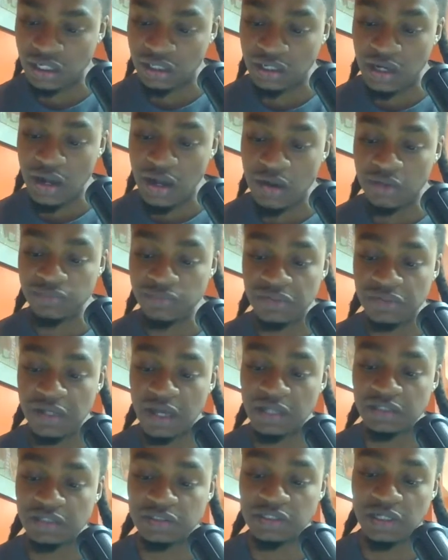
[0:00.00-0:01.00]
it out if you got
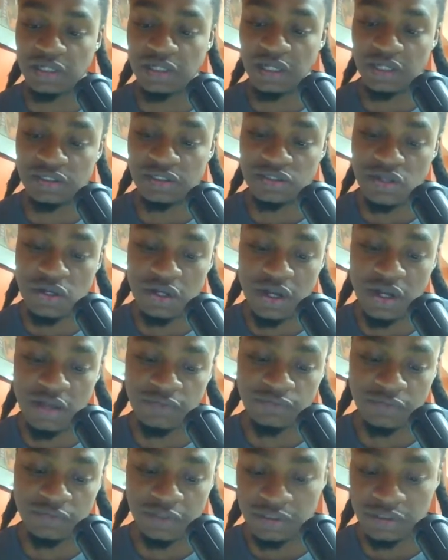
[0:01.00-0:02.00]
a chance on
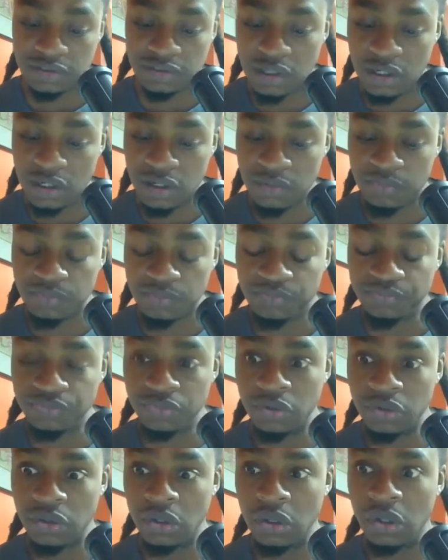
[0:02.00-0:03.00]
Netflix.
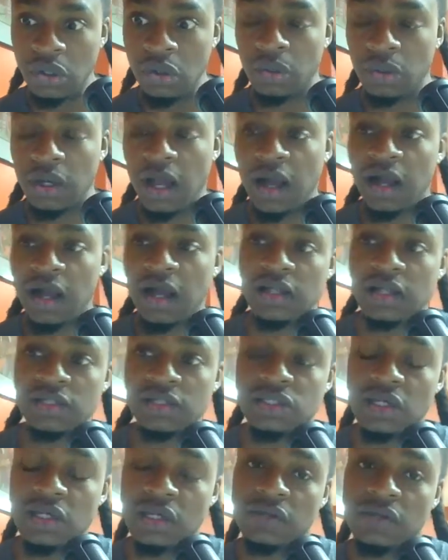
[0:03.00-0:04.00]
What I kind of
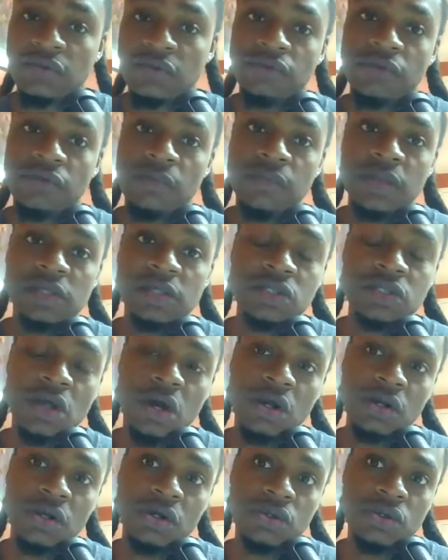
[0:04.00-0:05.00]
took from this
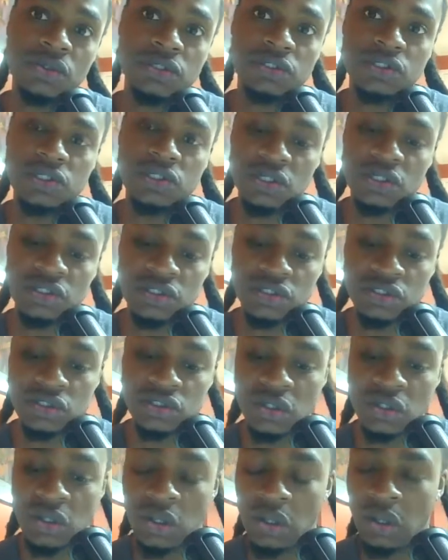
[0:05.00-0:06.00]
article is just,
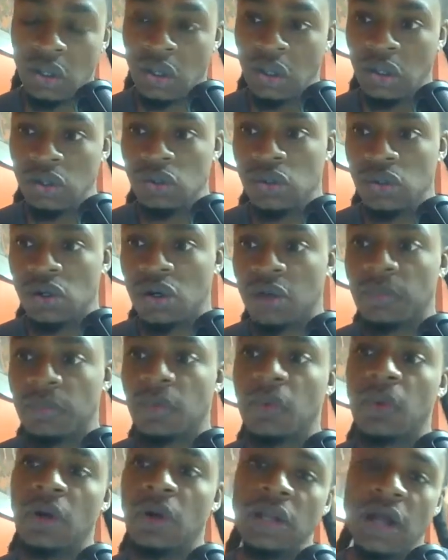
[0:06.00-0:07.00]
number
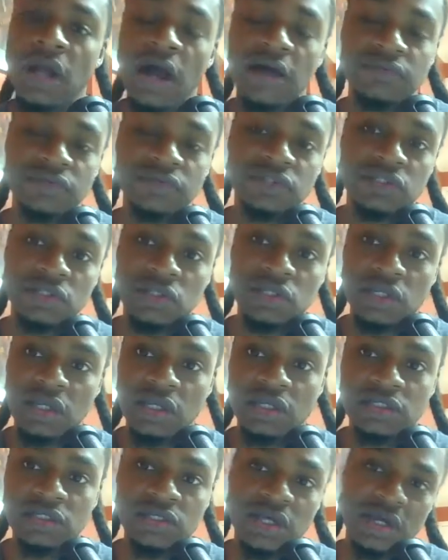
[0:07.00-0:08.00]
one, obviously,
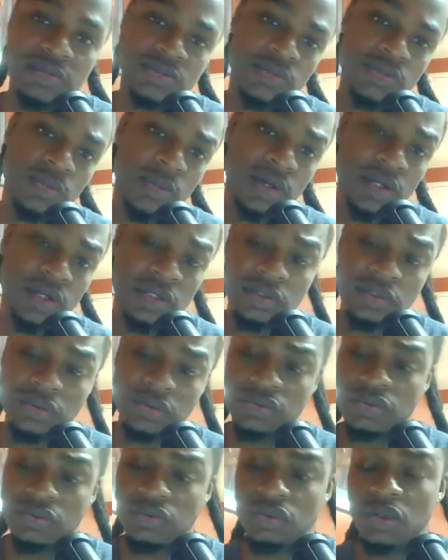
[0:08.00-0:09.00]
anytime somebody,
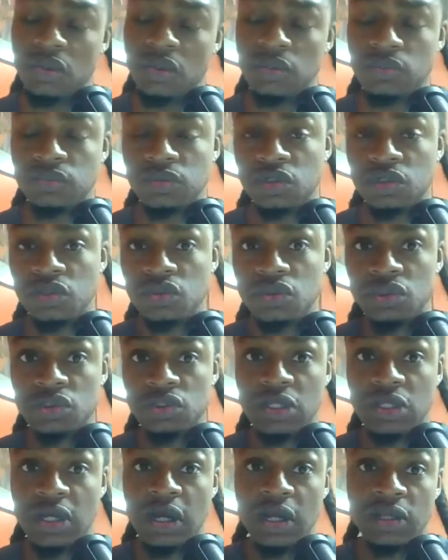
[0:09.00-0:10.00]
chooses to
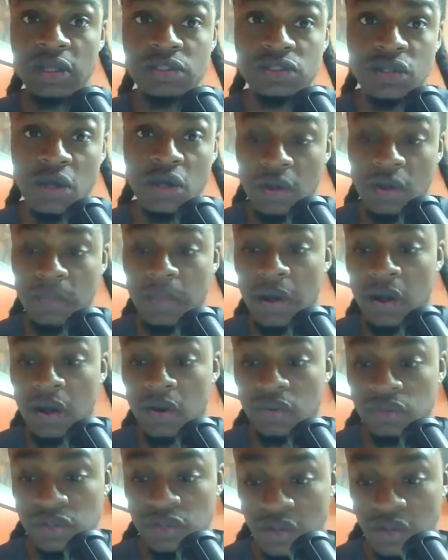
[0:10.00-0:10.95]
kind of talk about their